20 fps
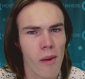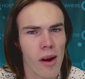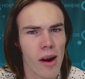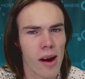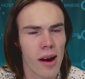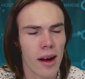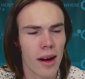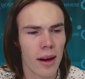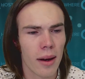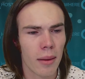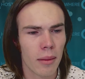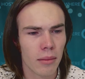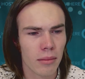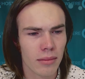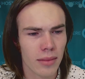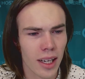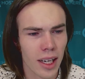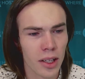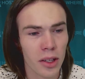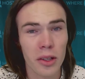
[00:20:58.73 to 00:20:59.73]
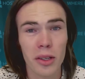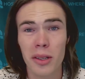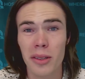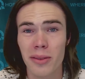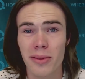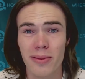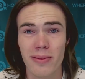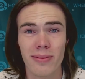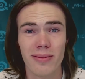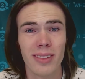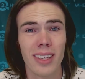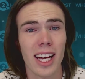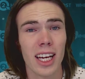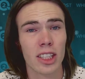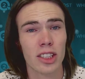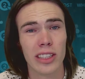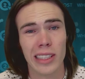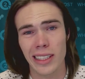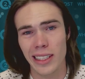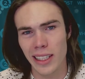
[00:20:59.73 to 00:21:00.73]
I don't know if
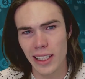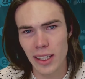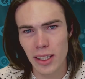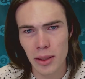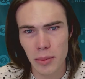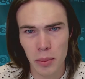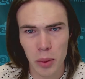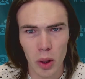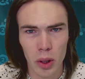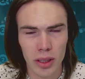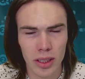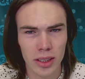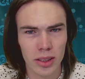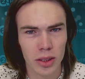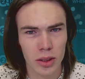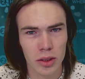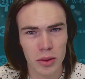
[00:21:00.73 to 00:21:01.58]
actually either parties are to